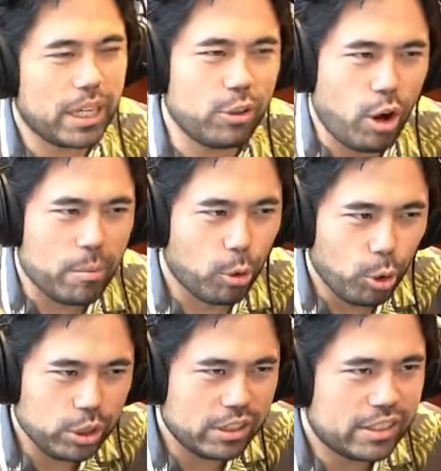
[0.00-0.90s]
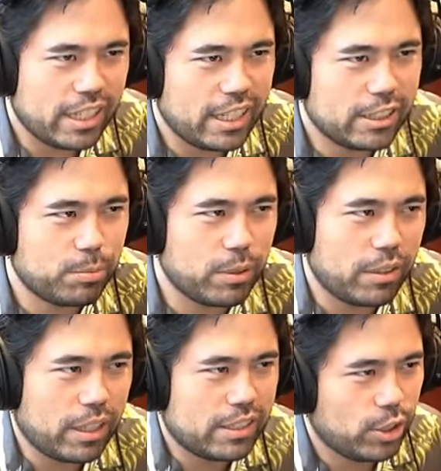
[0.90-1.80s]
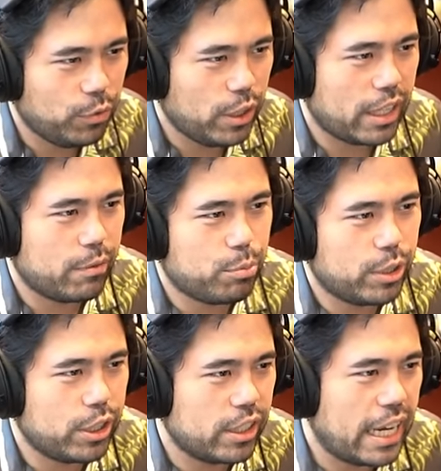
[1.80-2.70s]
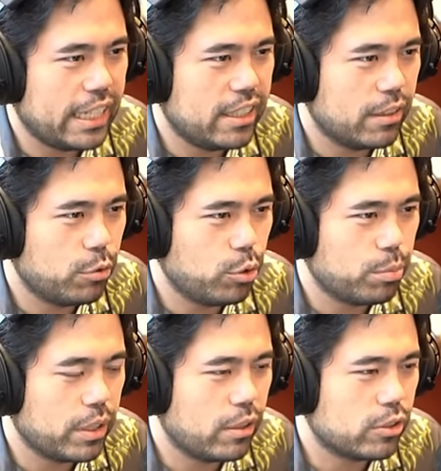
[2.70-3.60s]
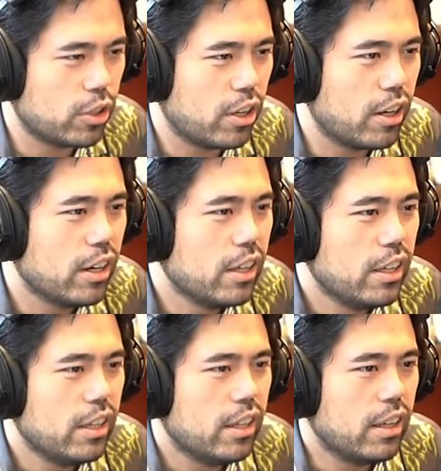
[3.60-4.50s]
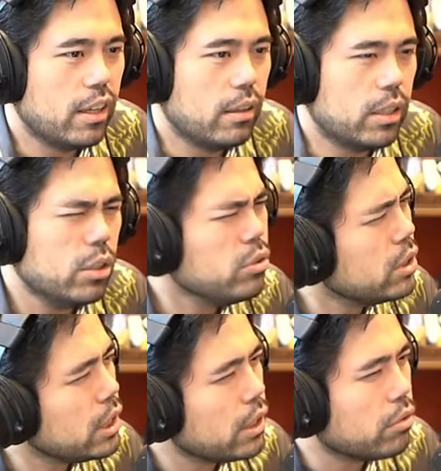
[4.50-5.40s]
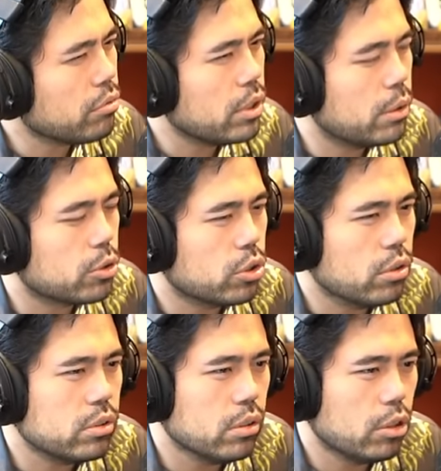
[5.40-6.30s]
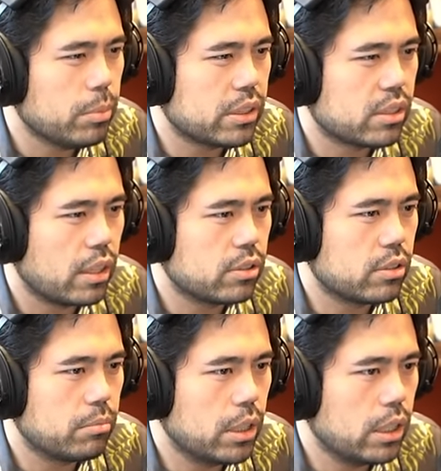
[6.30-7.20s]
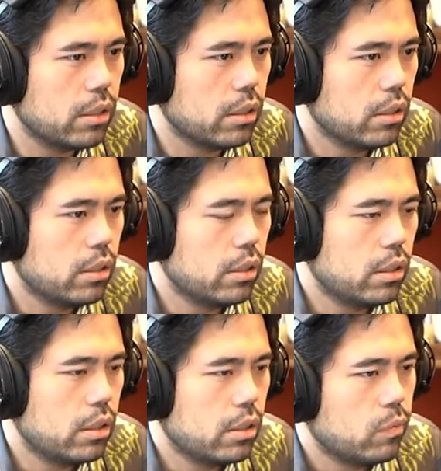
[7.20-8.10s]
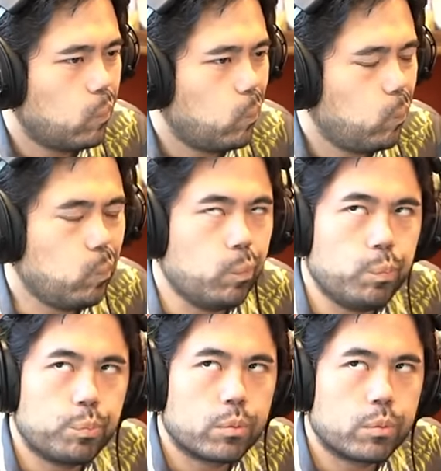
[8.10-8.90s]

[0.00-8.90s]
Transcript: know I'm old these days but I, I still feel like I have a pretty good idea of who the players are uh, he goes d3, which looks a little bit sus to me. Hmm.